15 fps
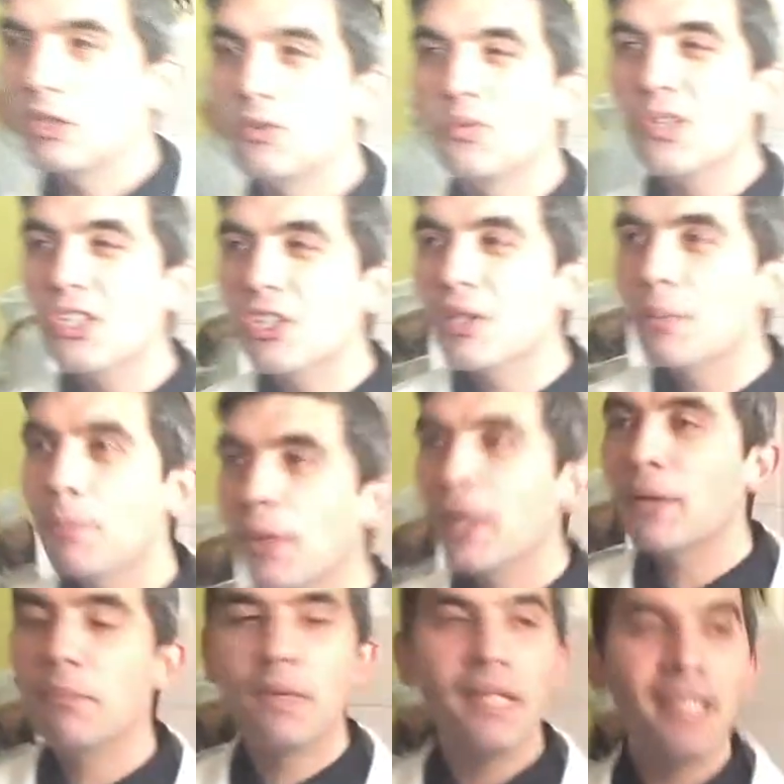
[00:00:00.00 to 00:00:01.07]
in which
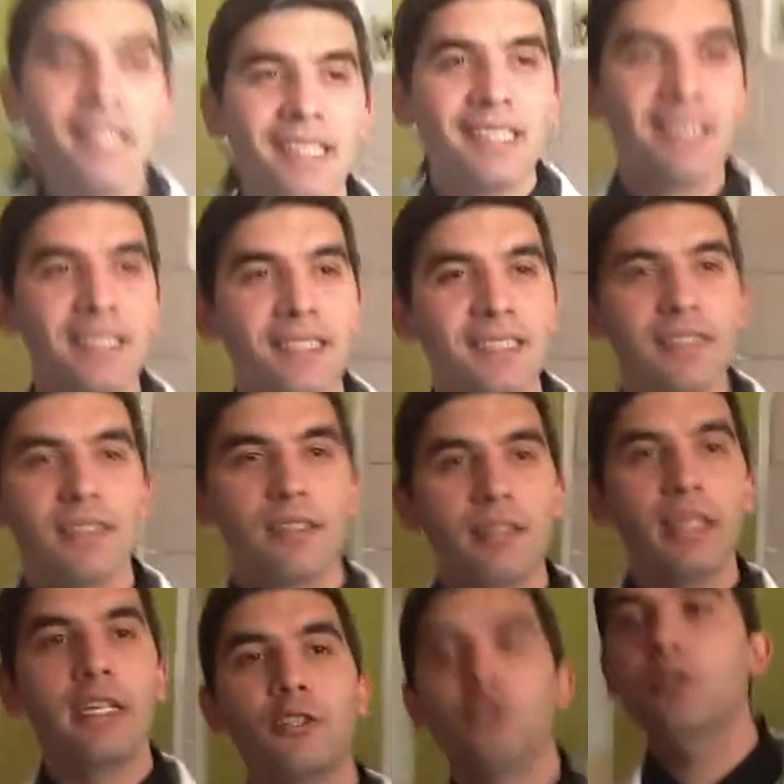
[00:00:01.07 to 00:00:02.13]
compartment?
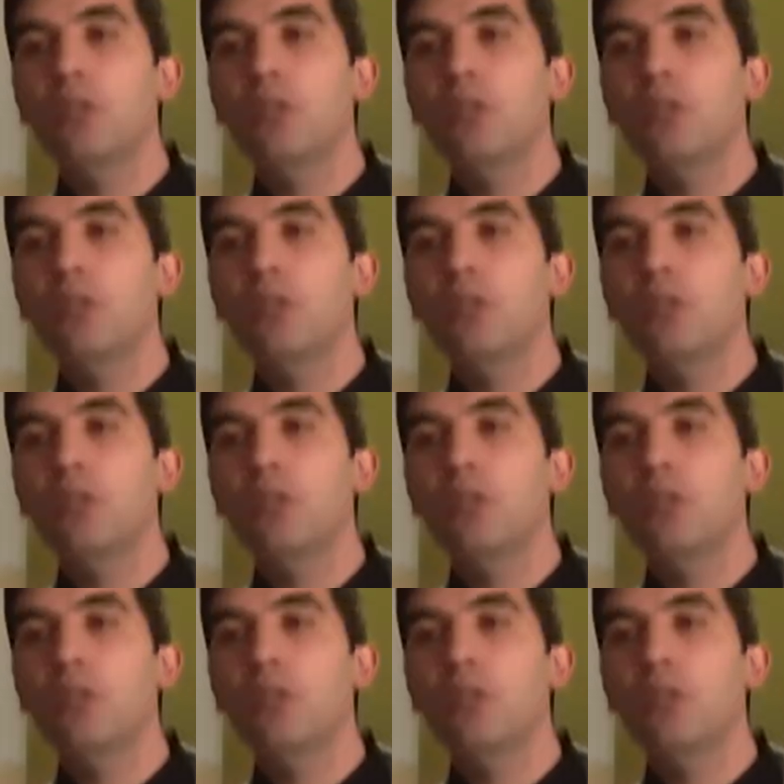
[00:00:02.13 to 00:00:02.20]
There are two